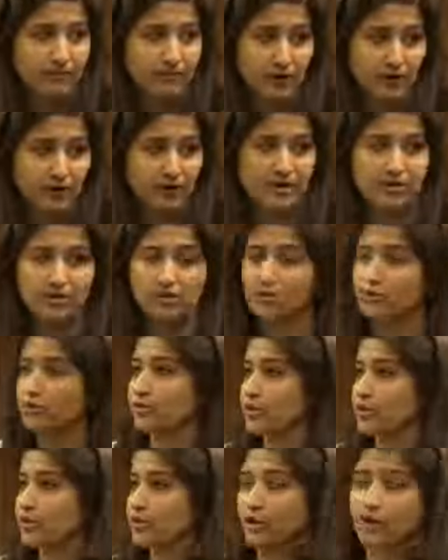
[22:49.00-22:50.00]
the
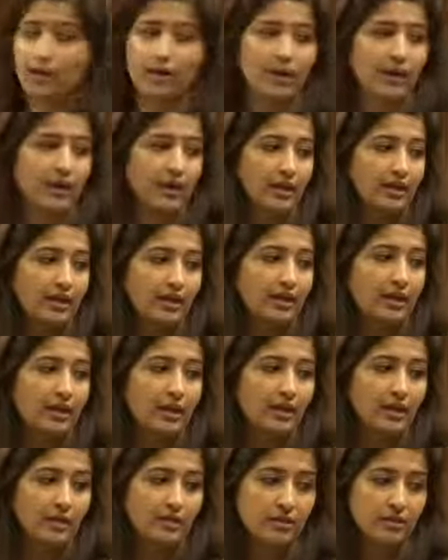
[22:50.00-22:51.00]
resolutions are here.
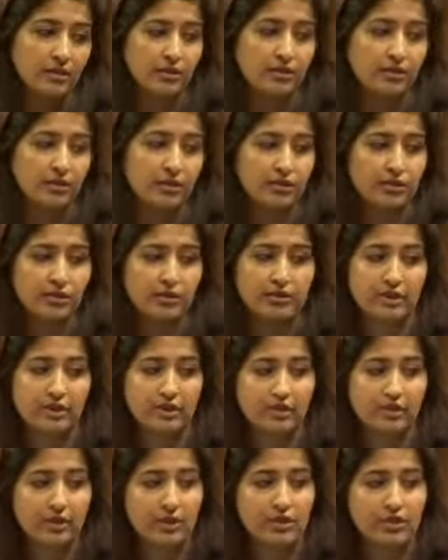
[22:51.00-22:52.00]
The Universal
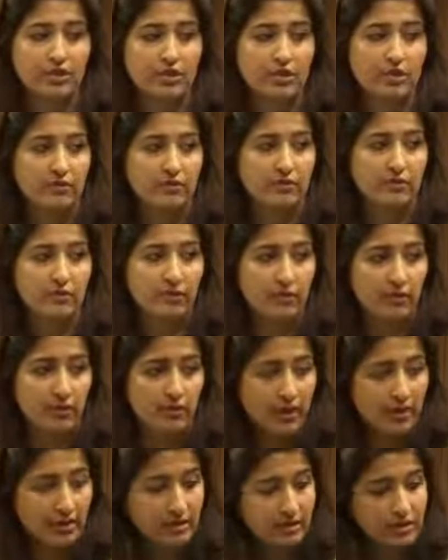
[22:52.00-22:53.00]
Declaration of Human
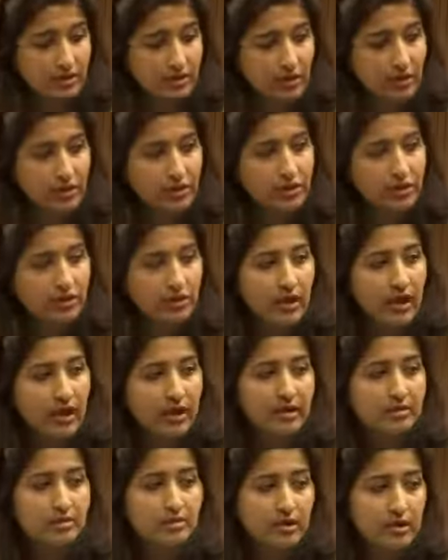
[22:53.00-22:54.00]
Rights, Article
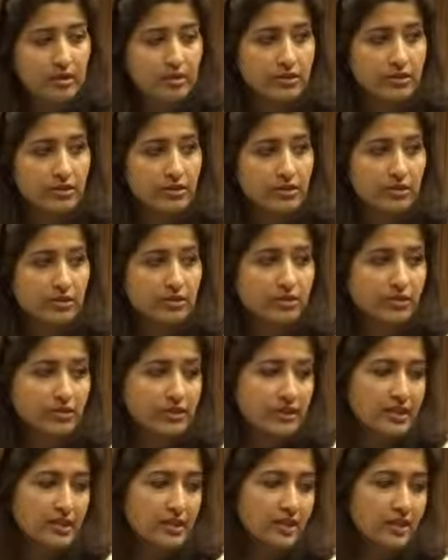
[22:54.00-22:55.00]
8, Article
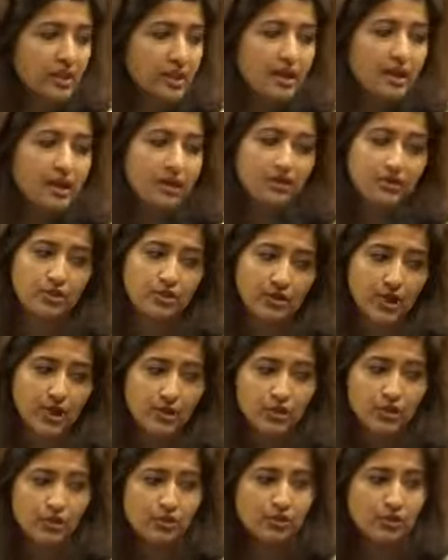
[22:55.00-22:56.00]
13,
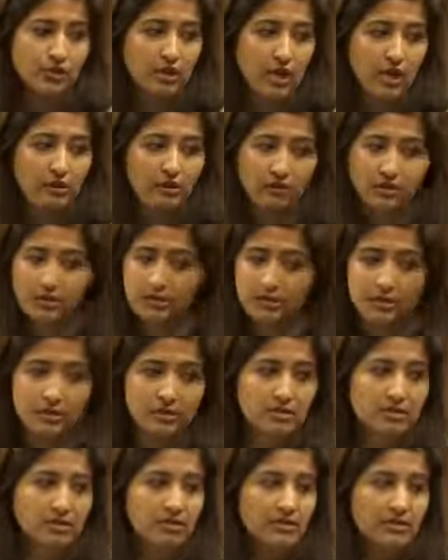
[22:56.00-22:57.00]
International Covenant
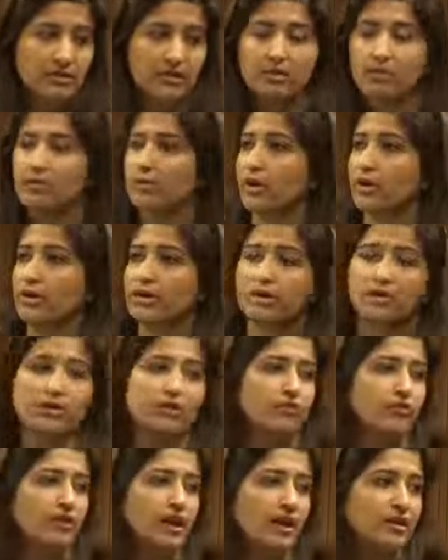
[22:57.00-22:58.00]
on Civil and
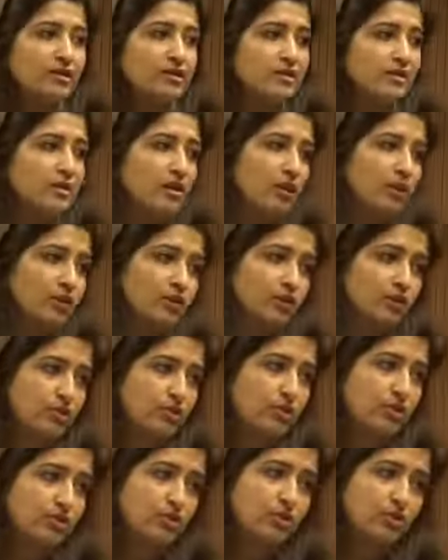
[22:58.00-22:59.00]
Political Rights,
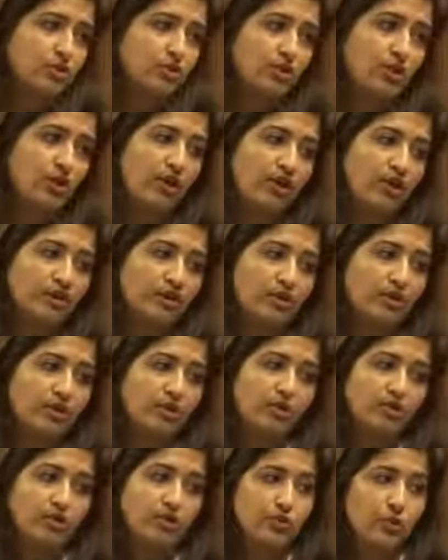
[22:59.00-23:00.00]
Article 2,
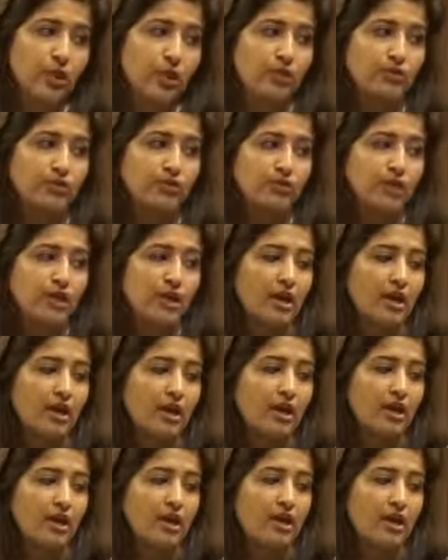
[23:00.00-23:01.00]
Article 12,
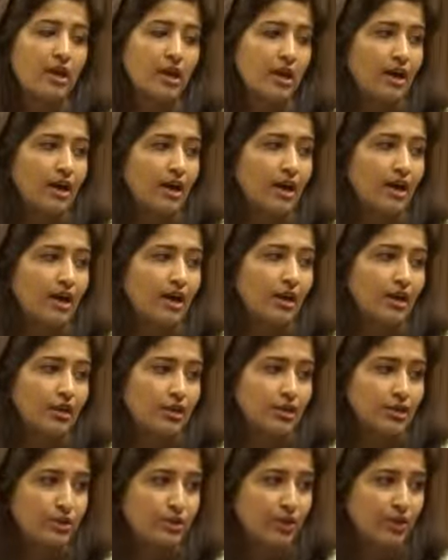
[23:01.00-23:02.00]

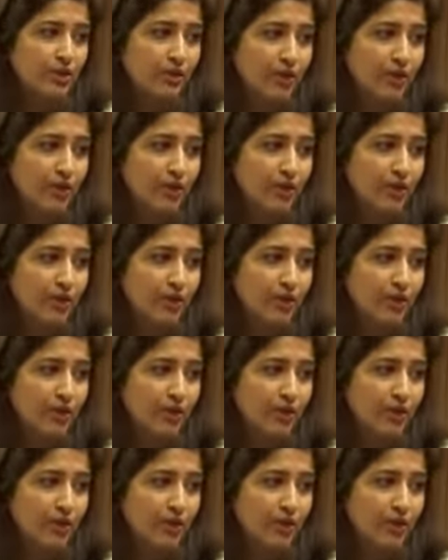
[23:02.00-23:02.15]
Article